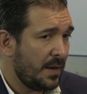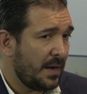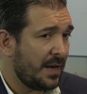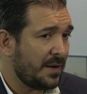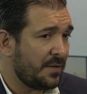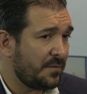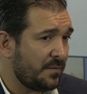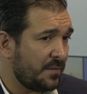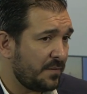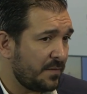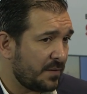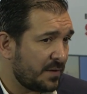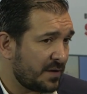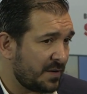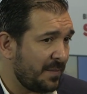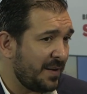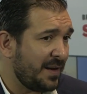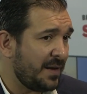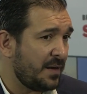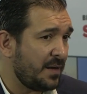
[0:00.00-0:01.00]
And
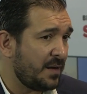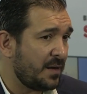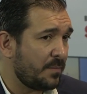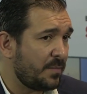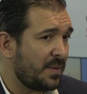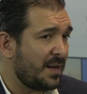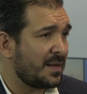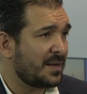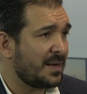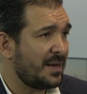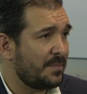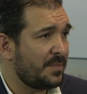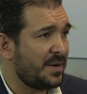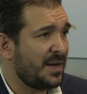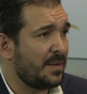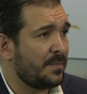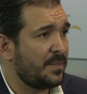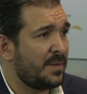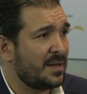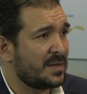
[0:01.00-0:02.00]
remaining bulk and
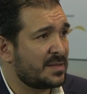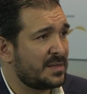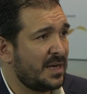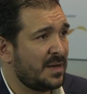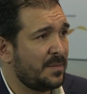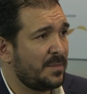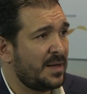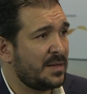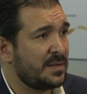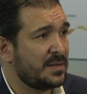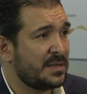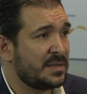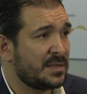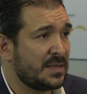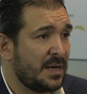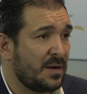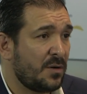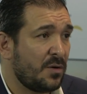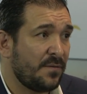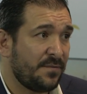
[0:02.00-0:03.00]
break bulk segment is
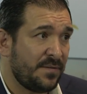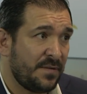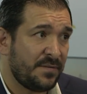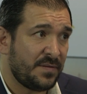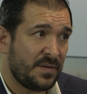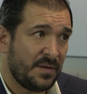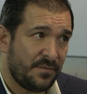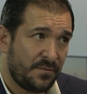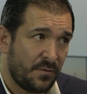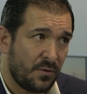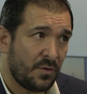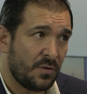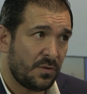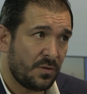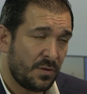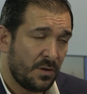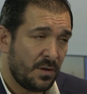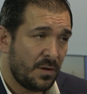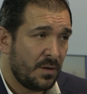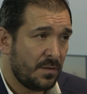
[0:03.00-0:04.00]
around
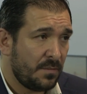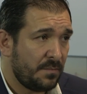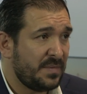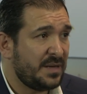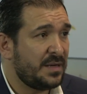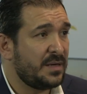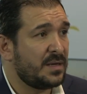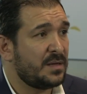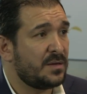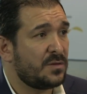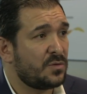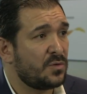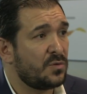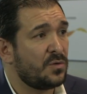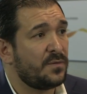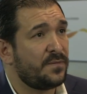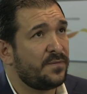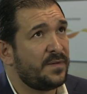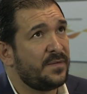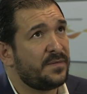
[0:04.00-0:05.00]
54 million
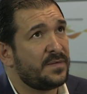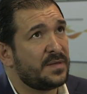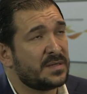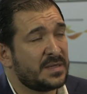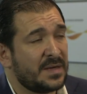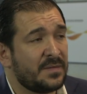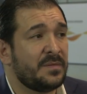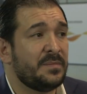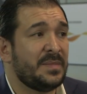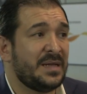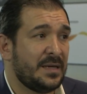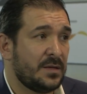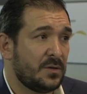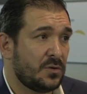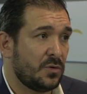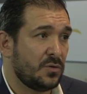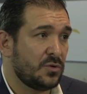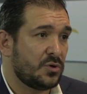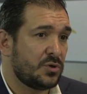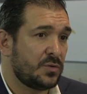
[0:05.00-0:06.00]
to 57 million
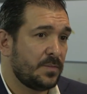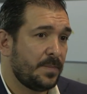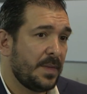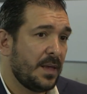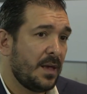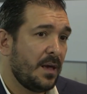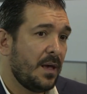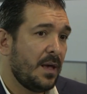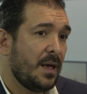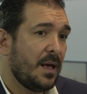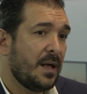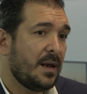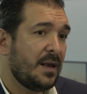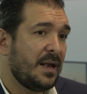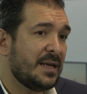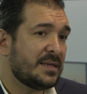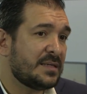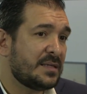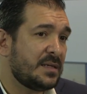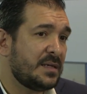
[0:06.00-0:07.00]
tons.
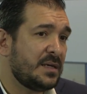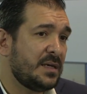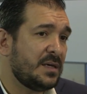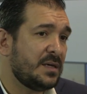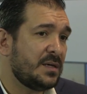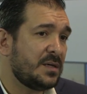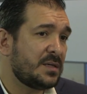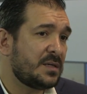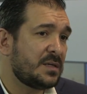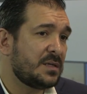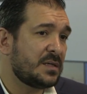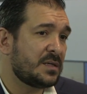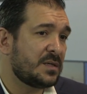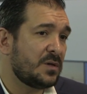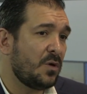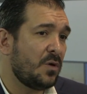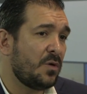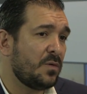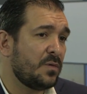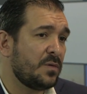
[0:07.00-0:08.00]
Last 3 years, the
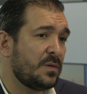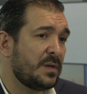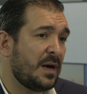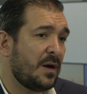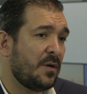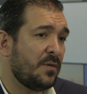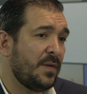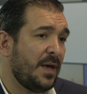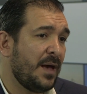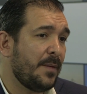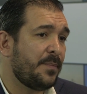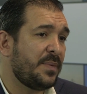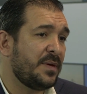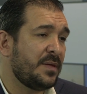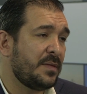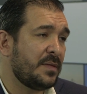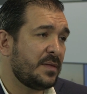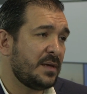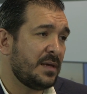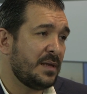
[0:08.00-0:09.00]
slowdown
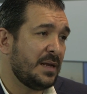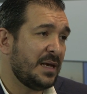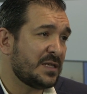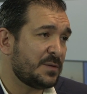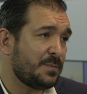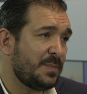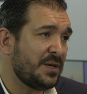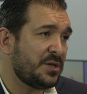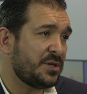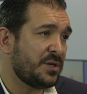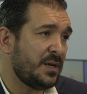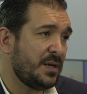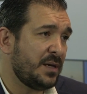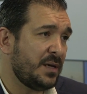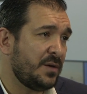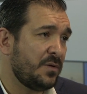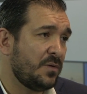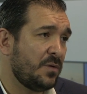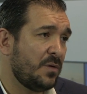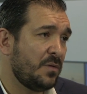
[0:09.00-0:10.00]
happened in especially,
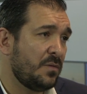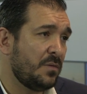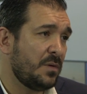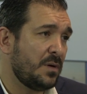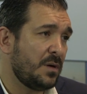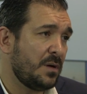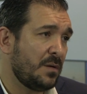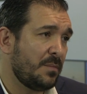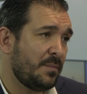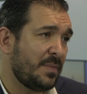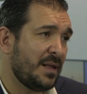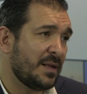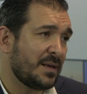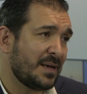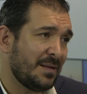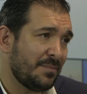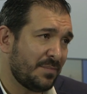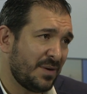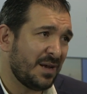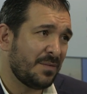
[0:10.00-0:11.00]
you know, bulk
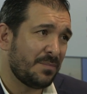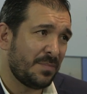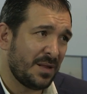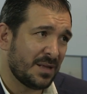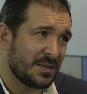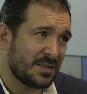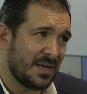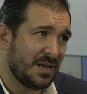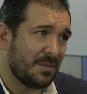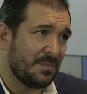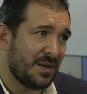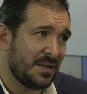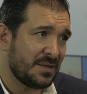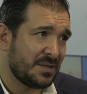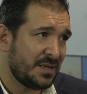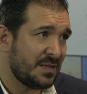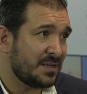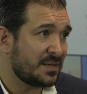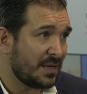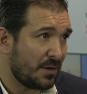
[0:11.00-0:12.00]
and break bulk
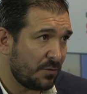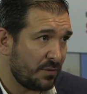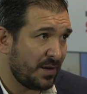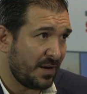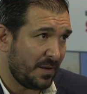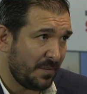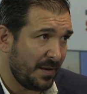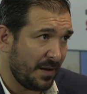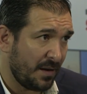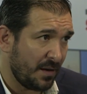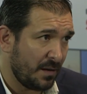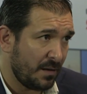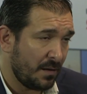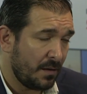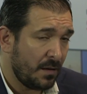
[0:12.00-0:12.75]
segments in Saudi Arabia.